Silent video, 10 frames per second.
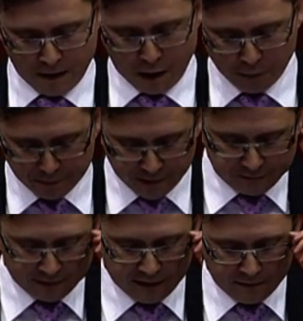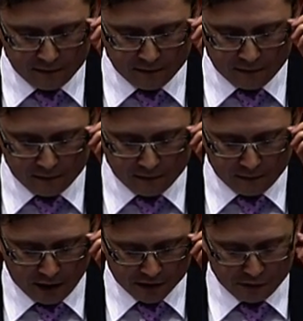I would briefly
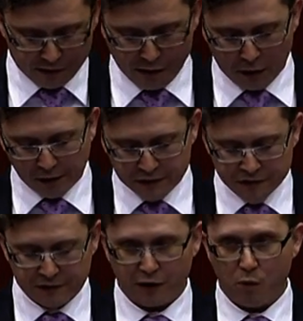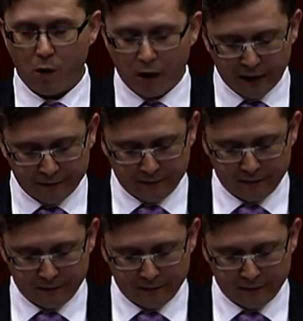like to acknowledge the quiet